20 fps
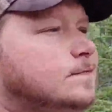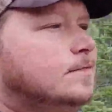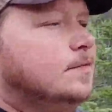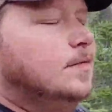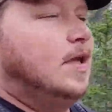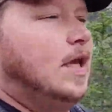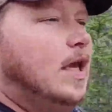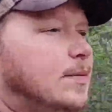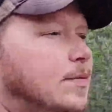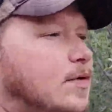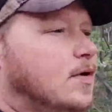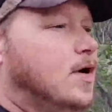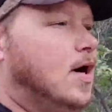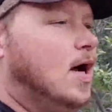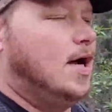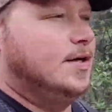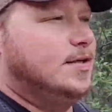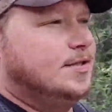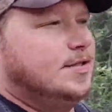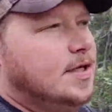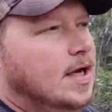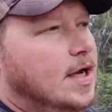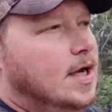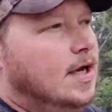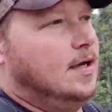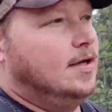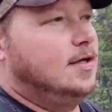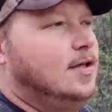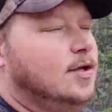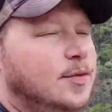came across
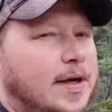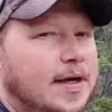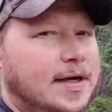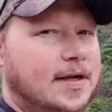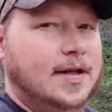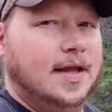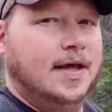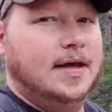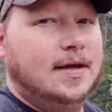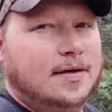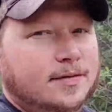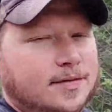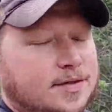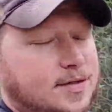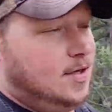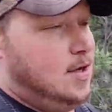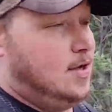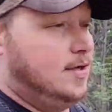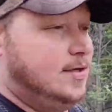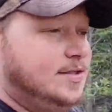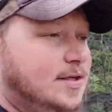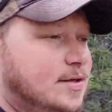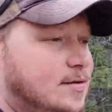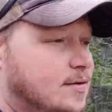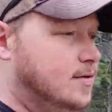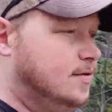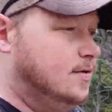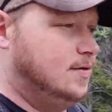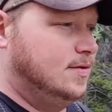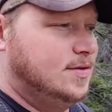Kluane Lake, which is
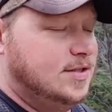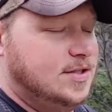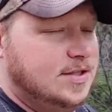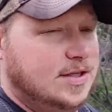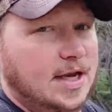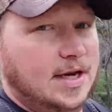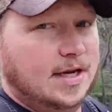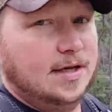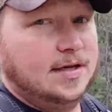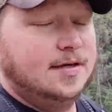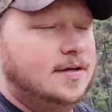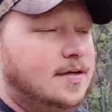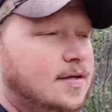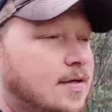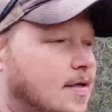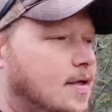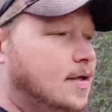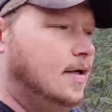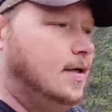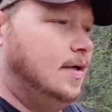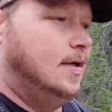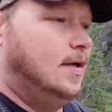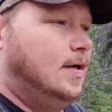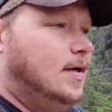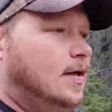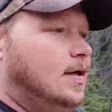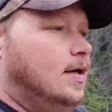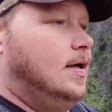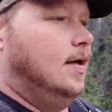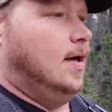also stunning,
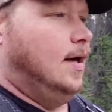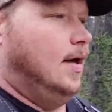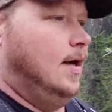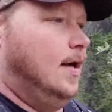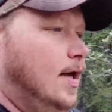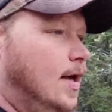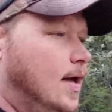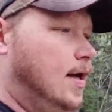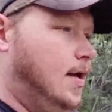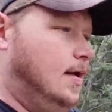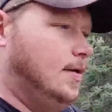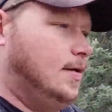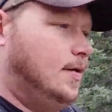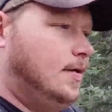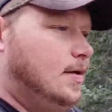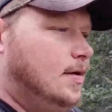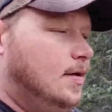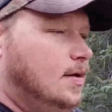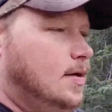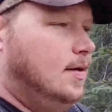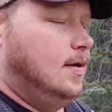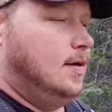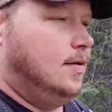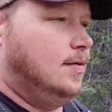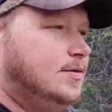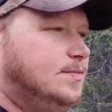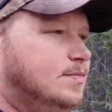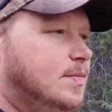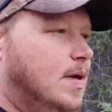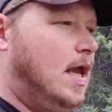and I
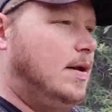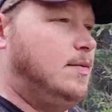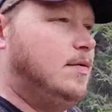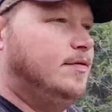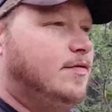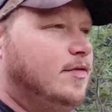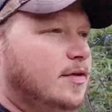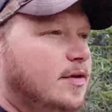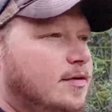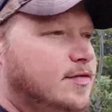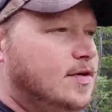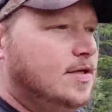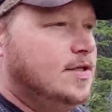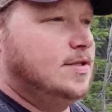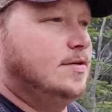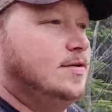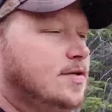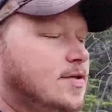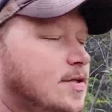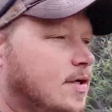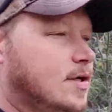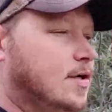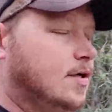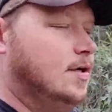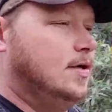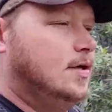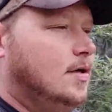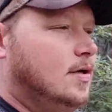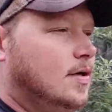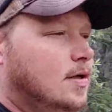was aiming for the visitor
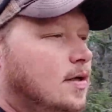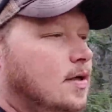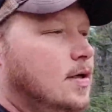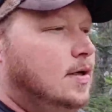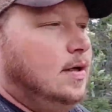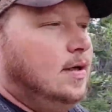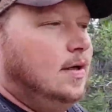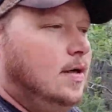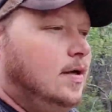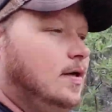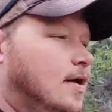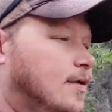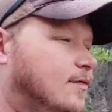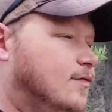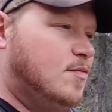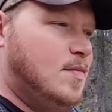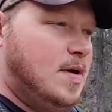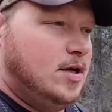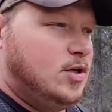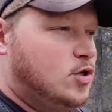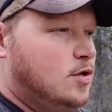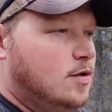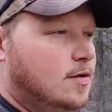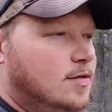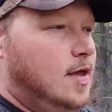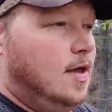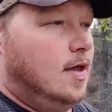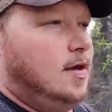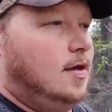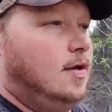center information
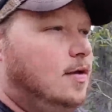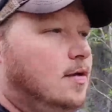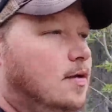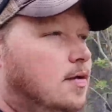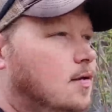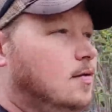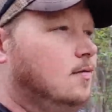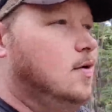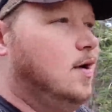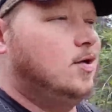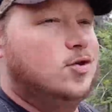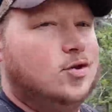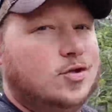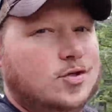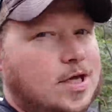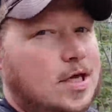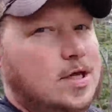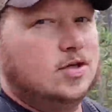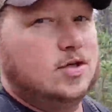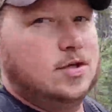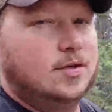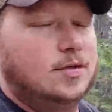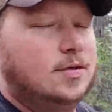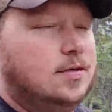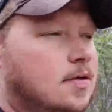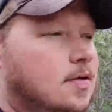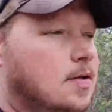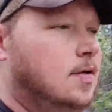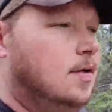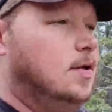thing, ranger station
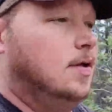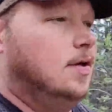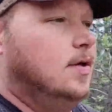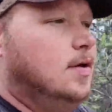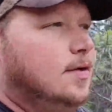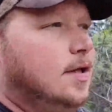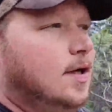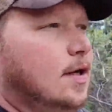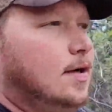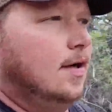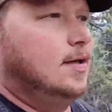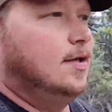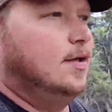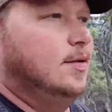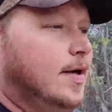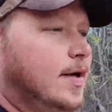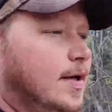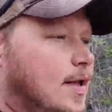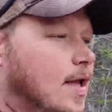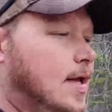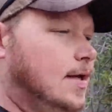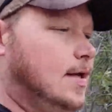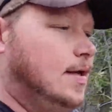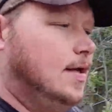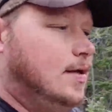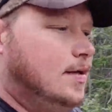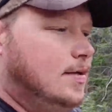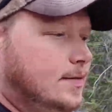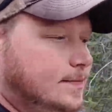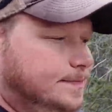there at Kluane Lake,
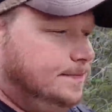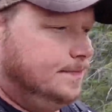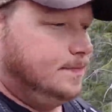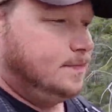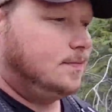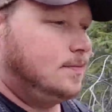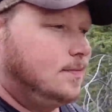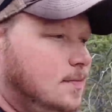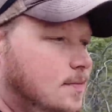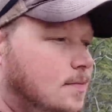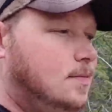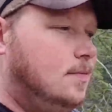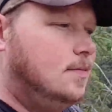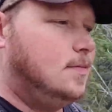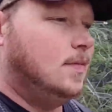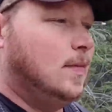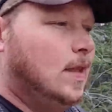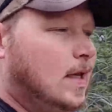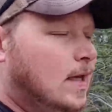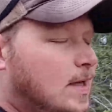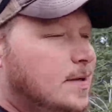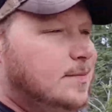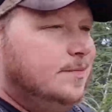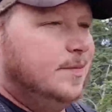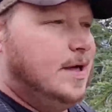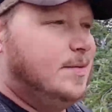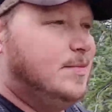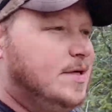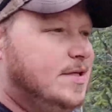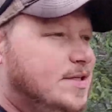but
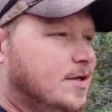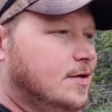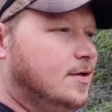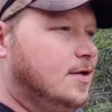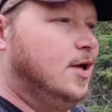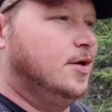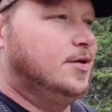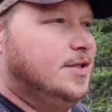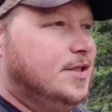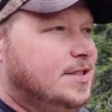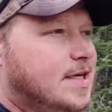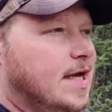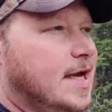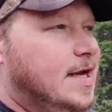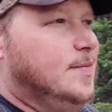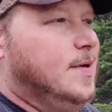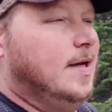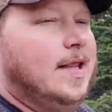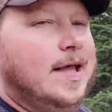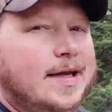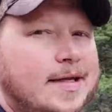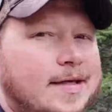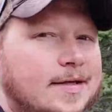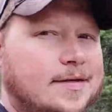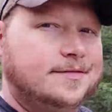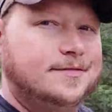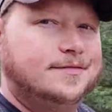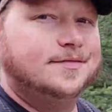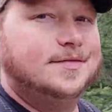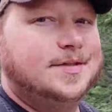I missed their closing time by like
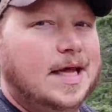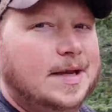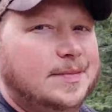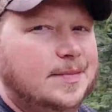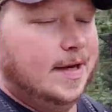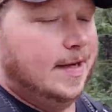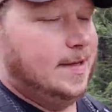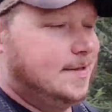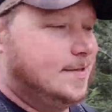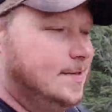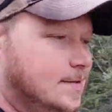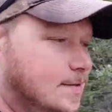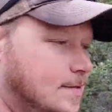10 minutes.